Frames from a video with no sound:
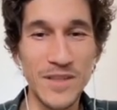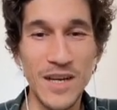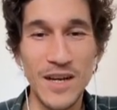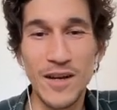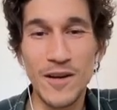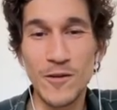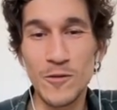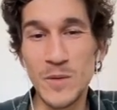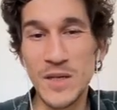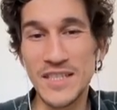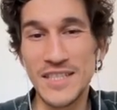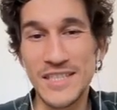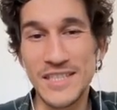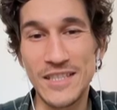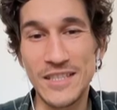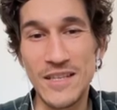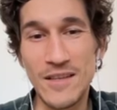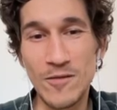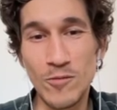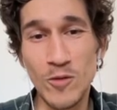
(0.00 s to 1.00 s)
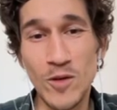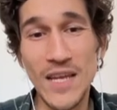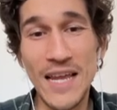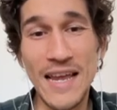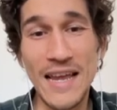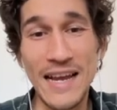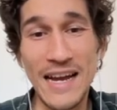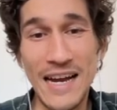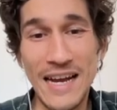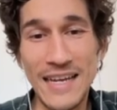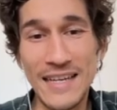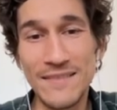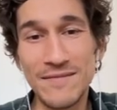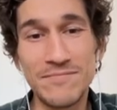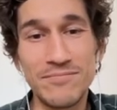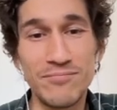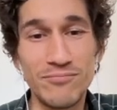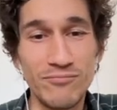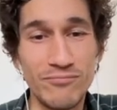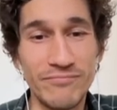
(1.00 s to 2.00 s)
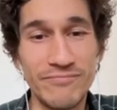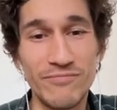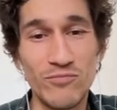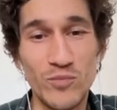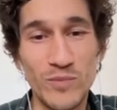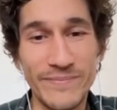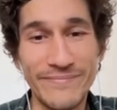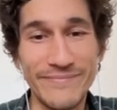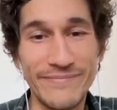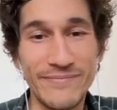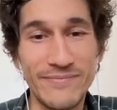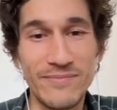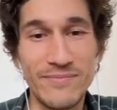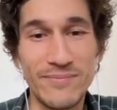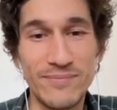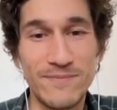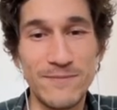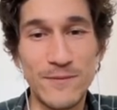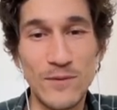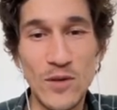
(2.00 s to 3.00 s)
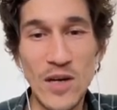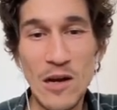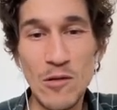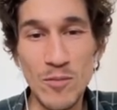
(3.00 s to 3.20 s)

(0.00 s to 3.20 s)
How am I... Okay, How